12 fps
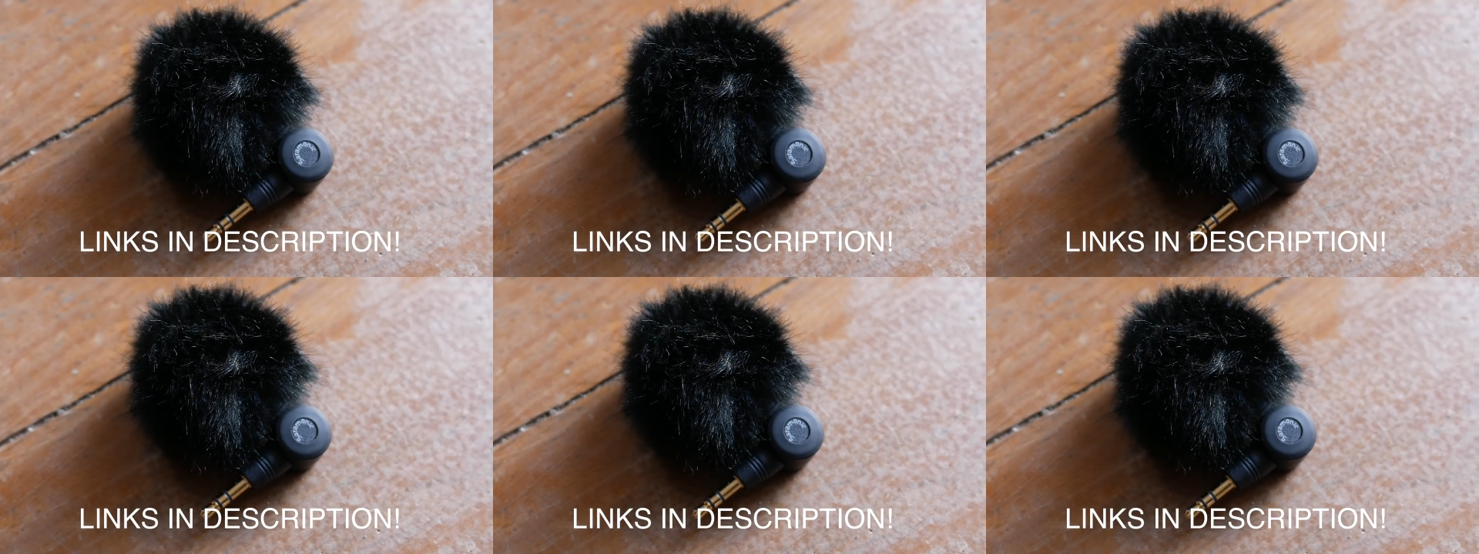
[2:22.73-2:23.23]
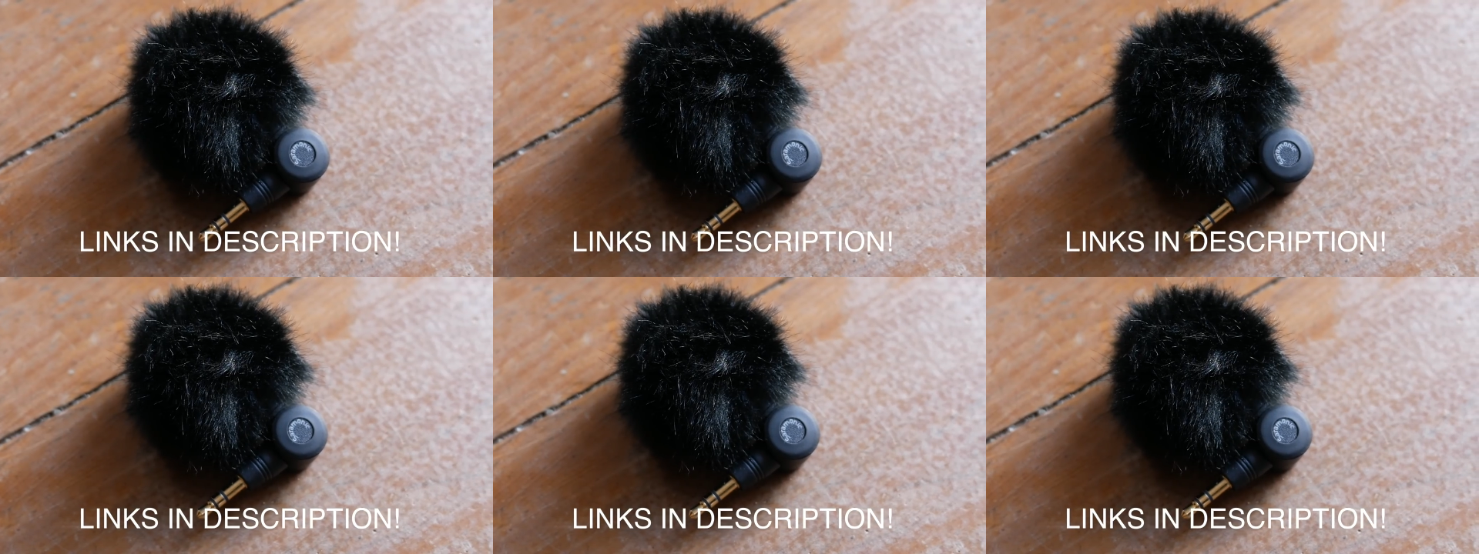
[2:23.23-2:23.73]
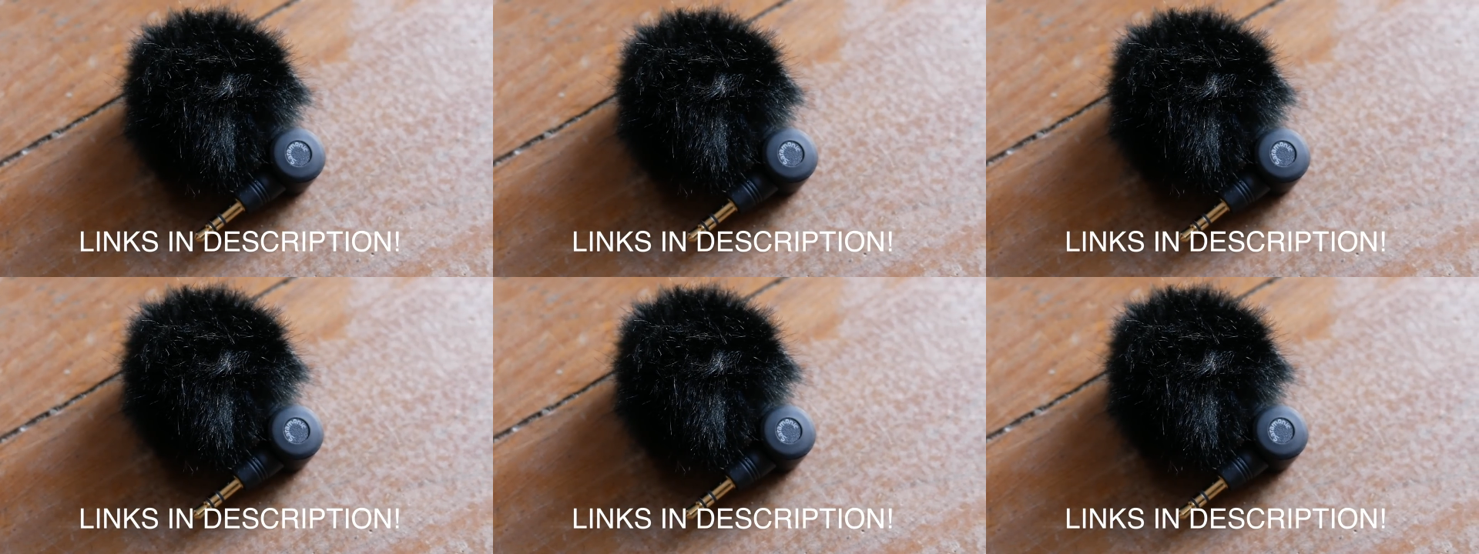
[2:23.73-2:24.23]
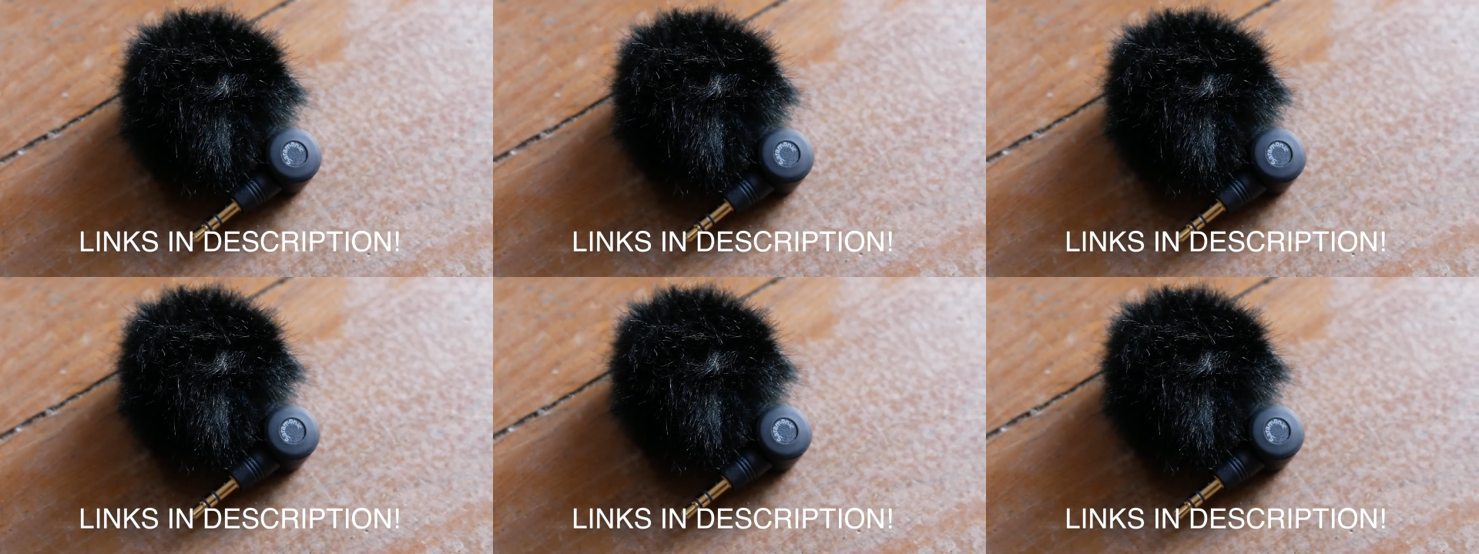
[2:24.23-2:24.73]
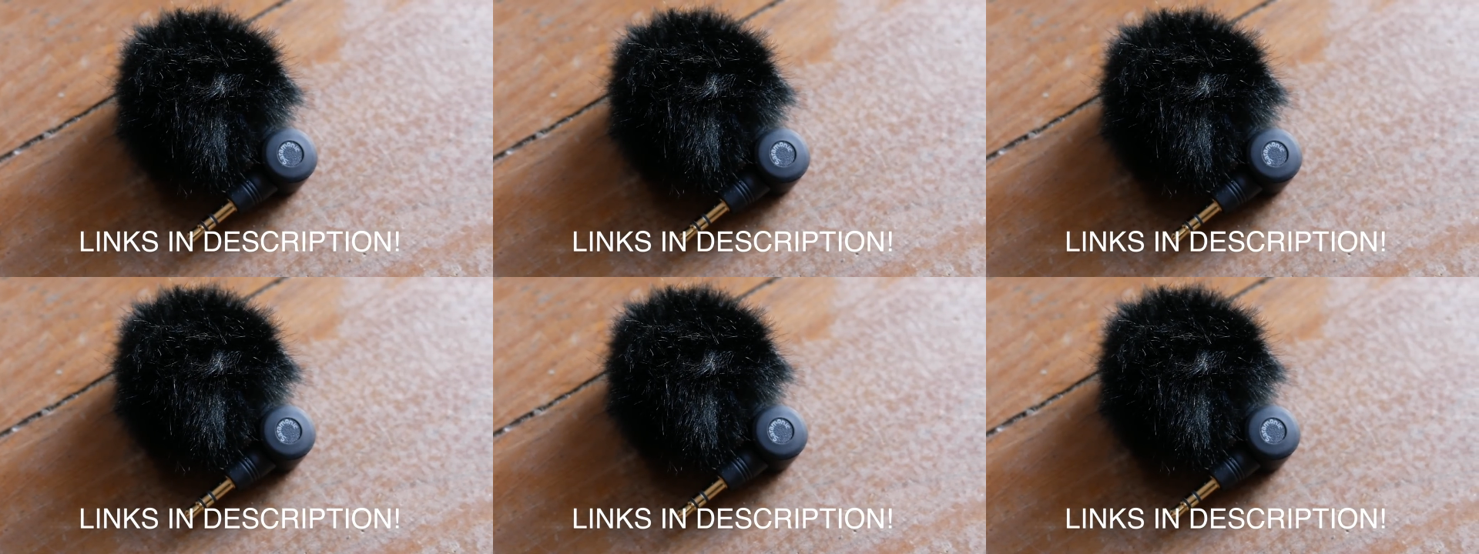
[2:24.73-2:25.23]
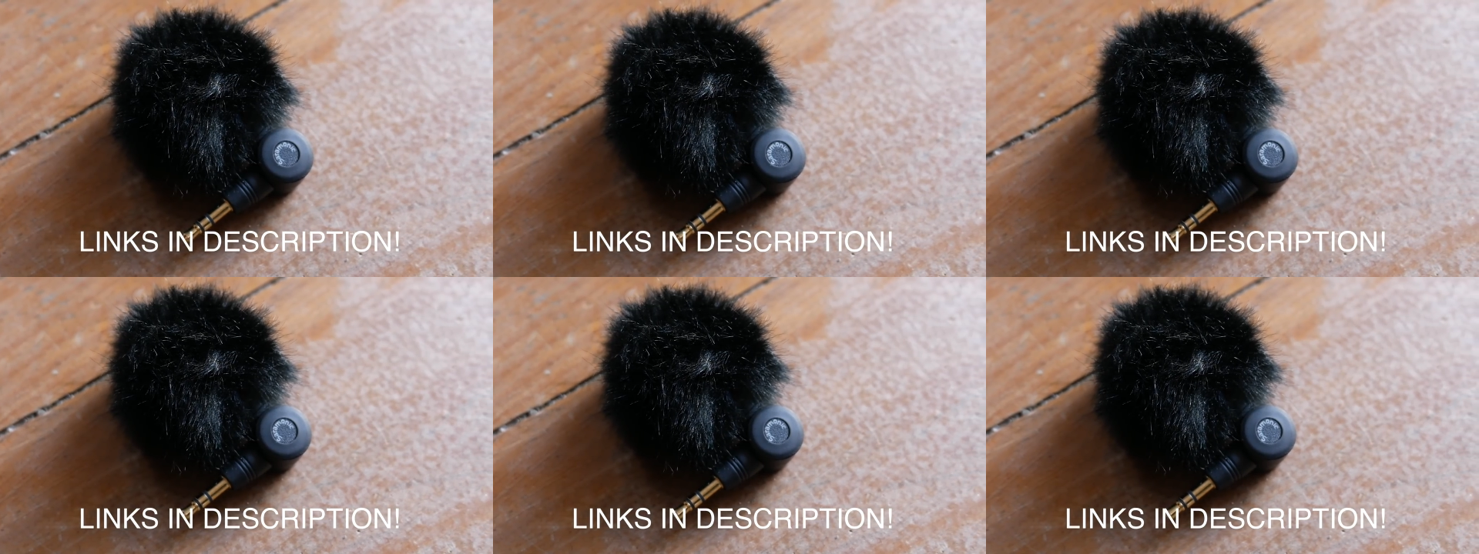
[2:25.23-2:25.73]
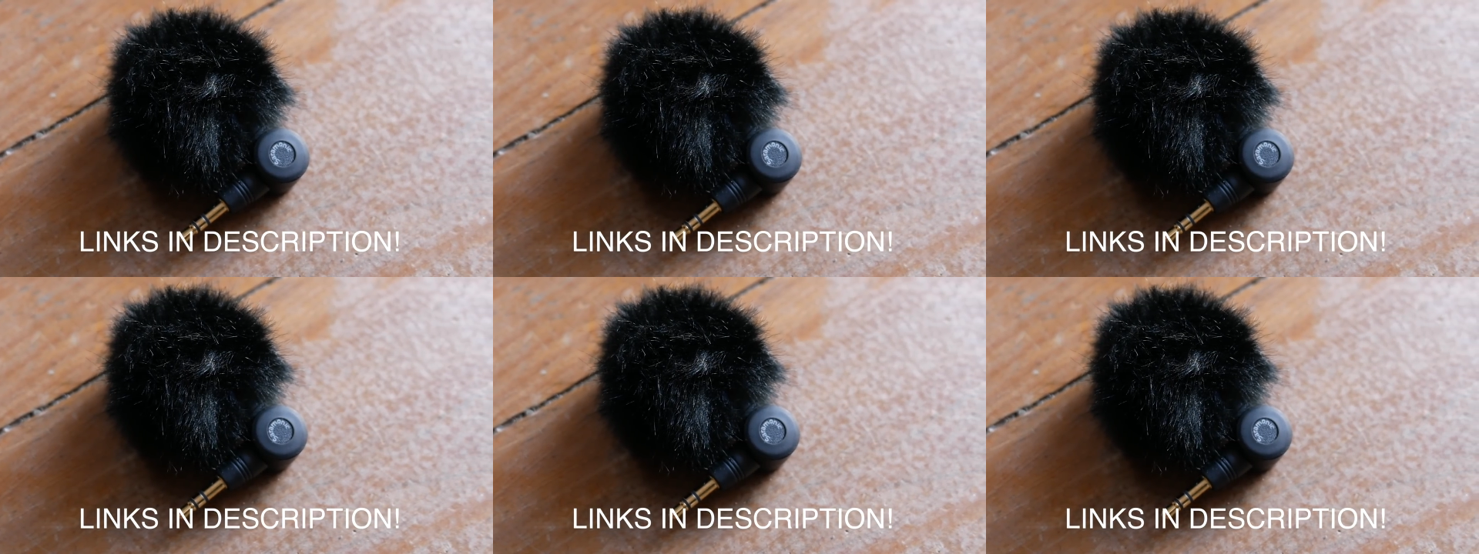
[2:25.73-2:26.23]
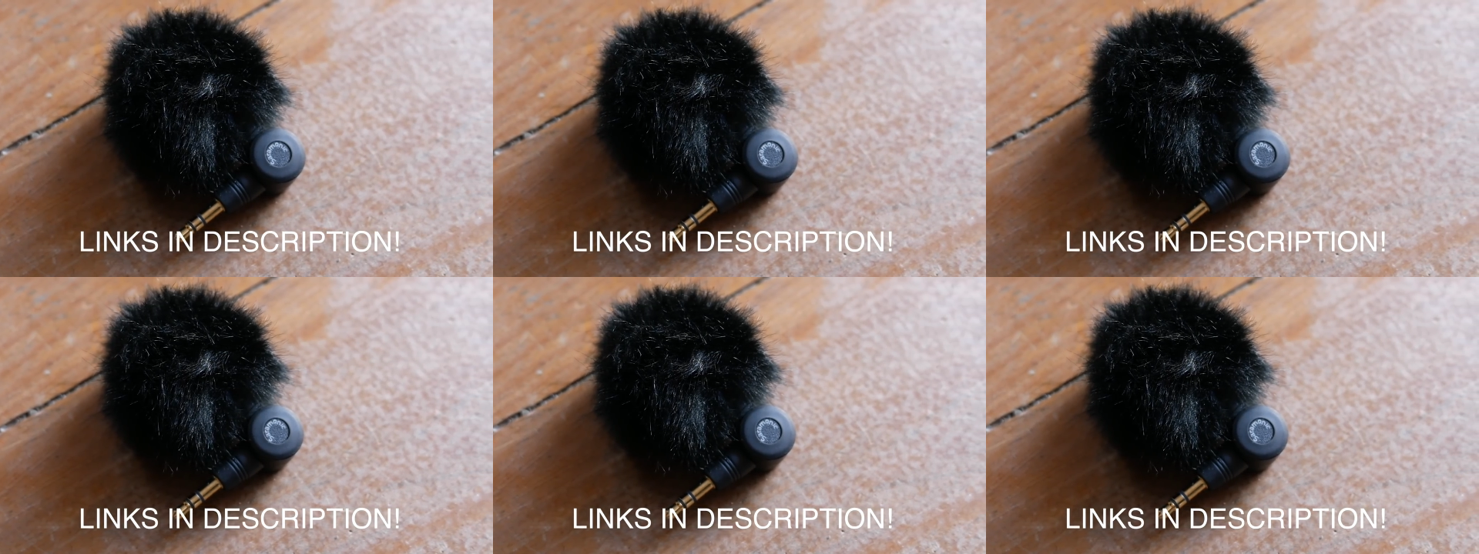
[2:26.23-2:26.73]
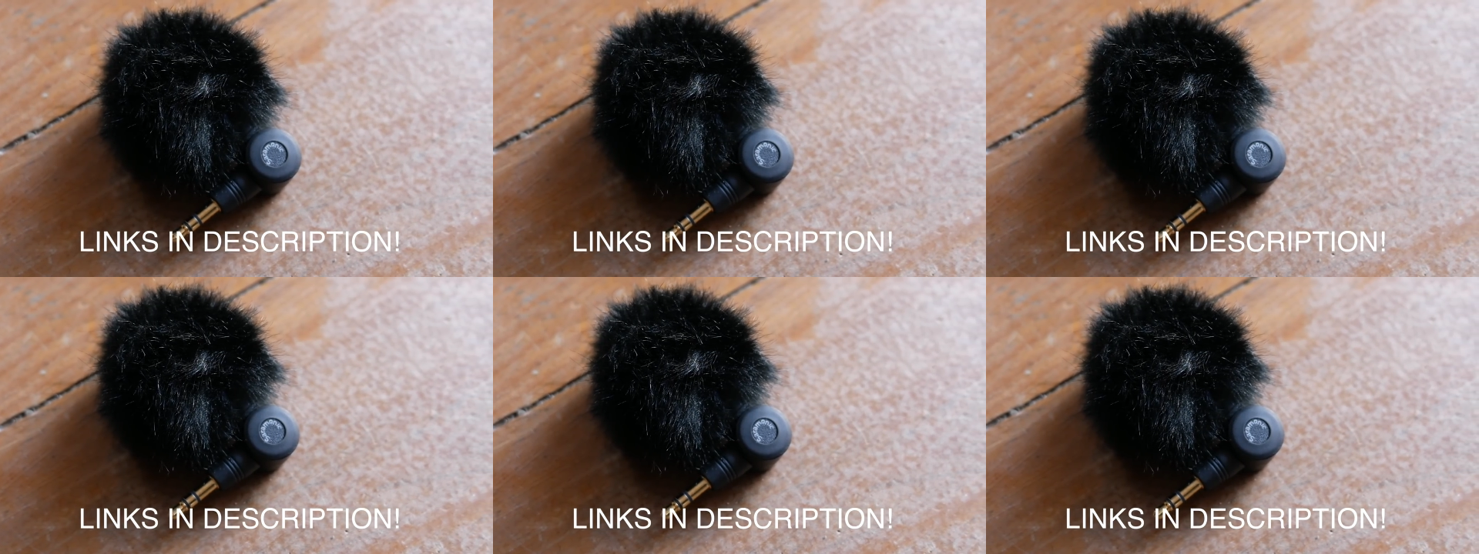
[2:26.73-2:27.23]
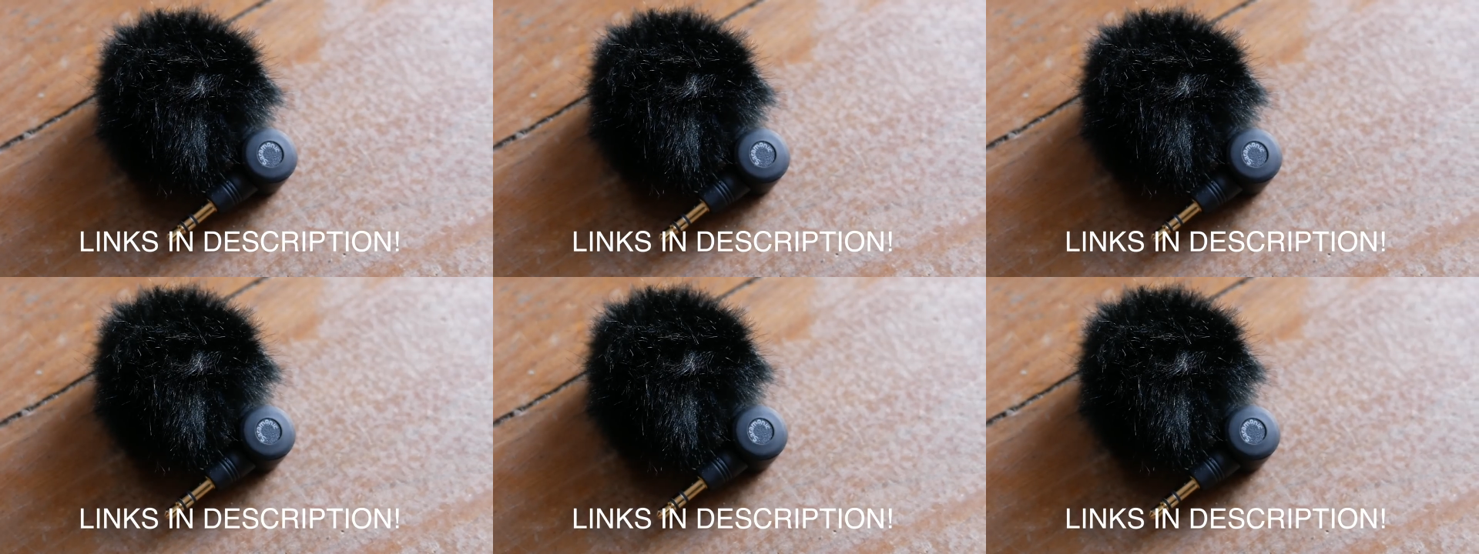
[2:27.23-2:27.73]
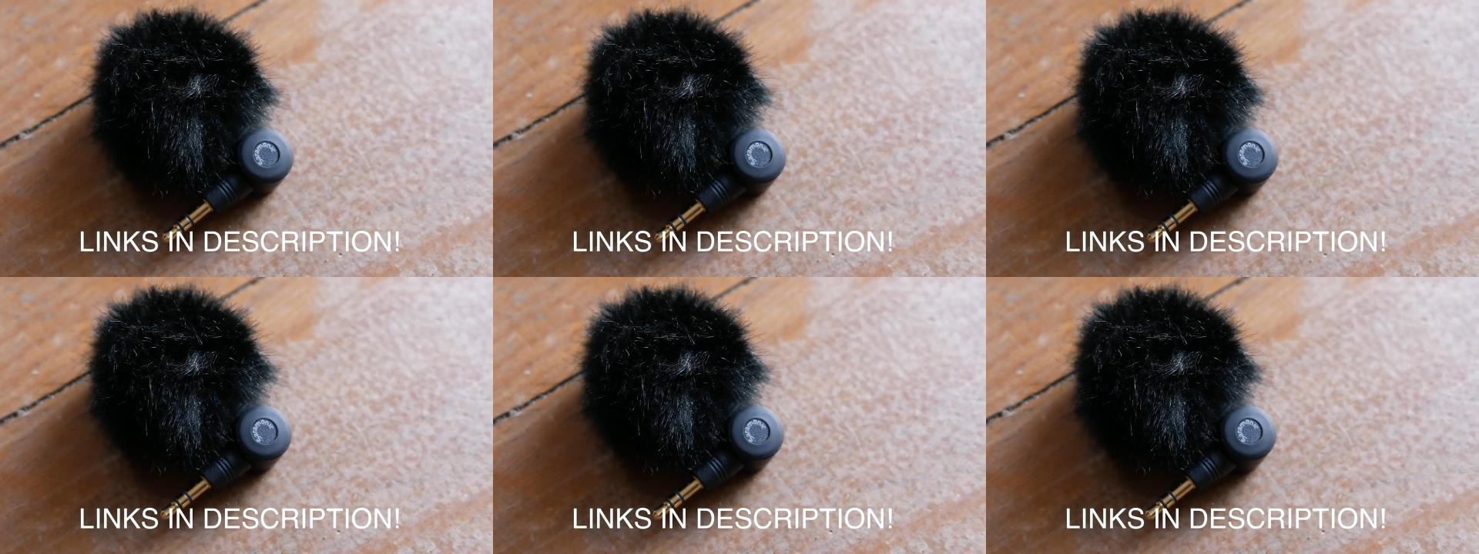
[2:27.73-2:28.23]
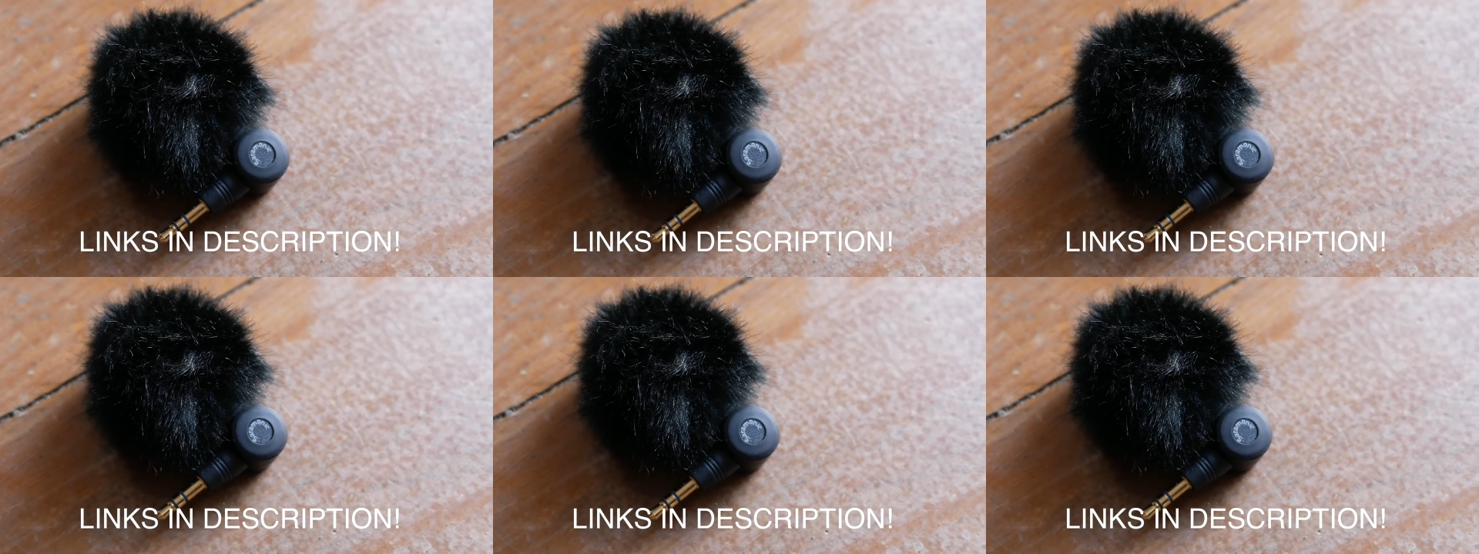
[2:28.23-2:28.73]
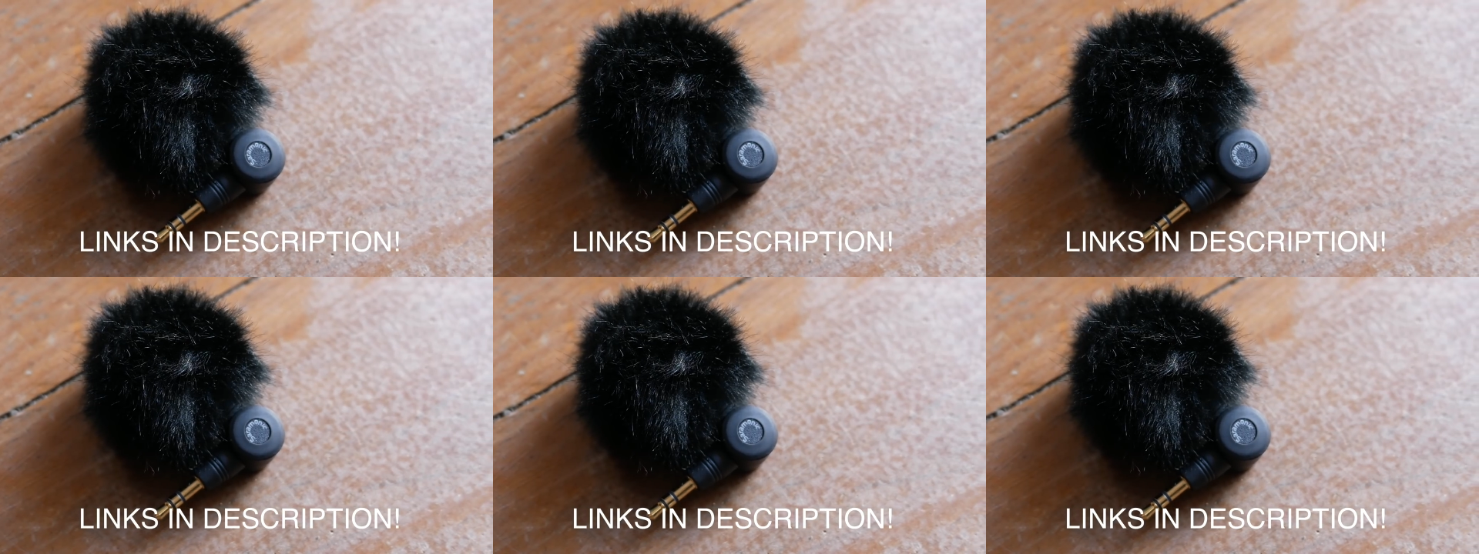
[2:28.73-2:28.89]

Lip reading: (no speaker visible)